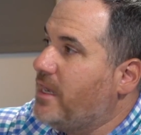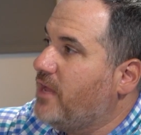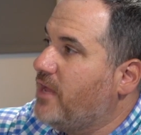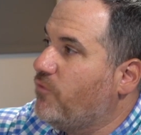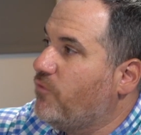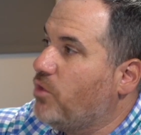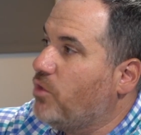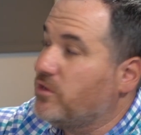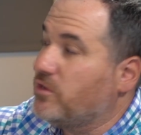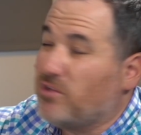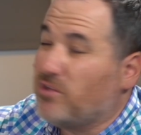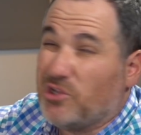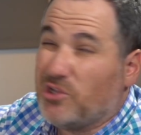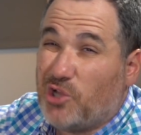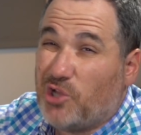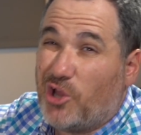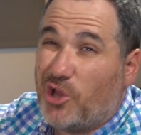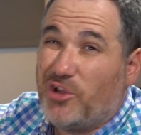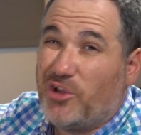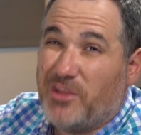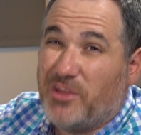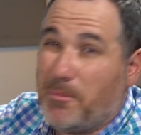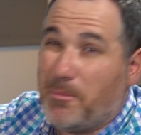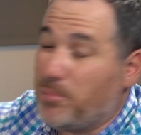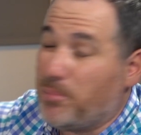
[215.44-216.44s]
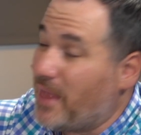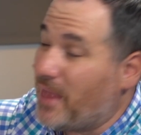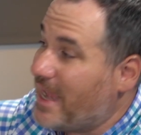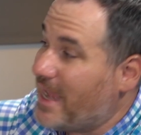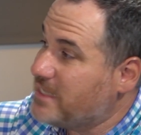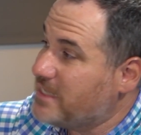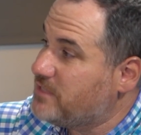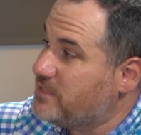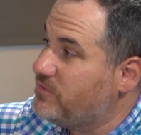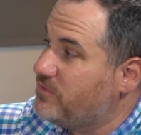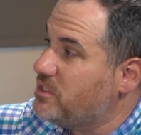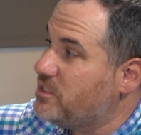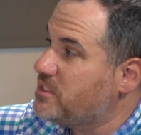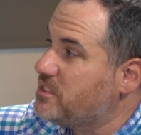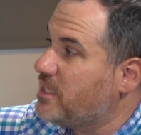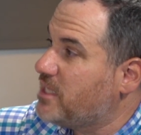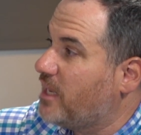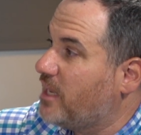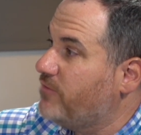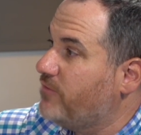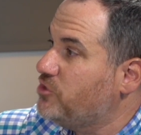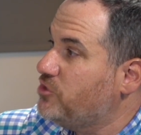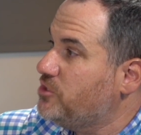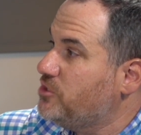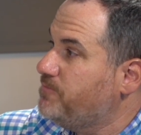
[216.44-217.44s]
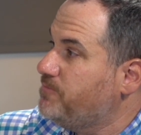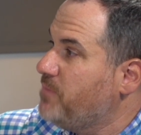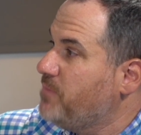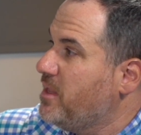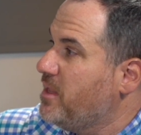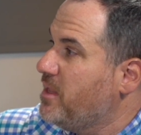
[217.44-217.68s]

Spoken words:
have worked a lot on the blacks of this television,